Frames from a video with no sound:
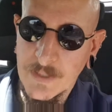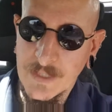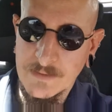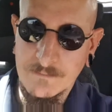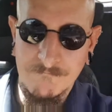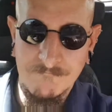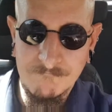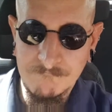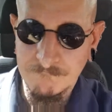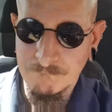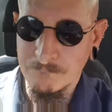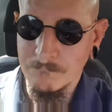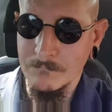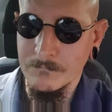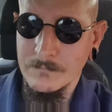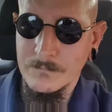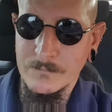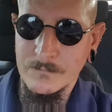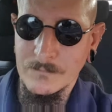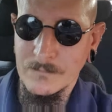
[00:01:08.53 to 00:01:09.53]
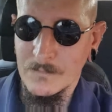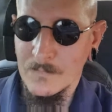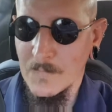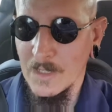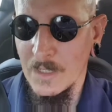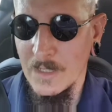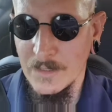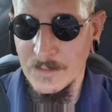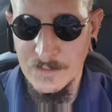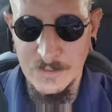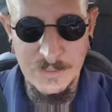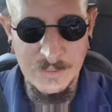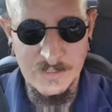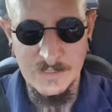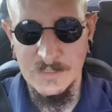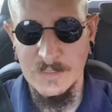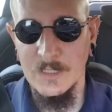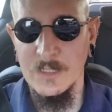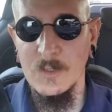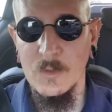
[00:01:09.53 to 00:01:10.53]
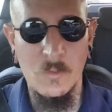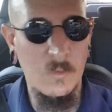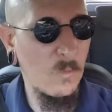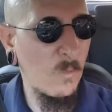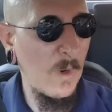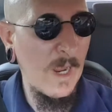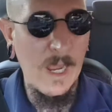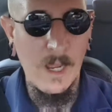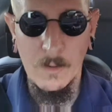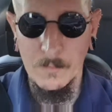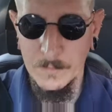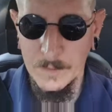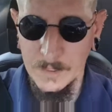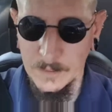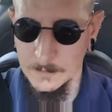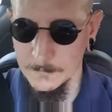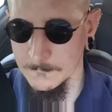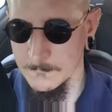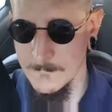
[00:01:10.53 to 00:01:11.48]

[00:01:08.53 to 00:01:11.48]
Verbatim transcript: but it just didn't wow me.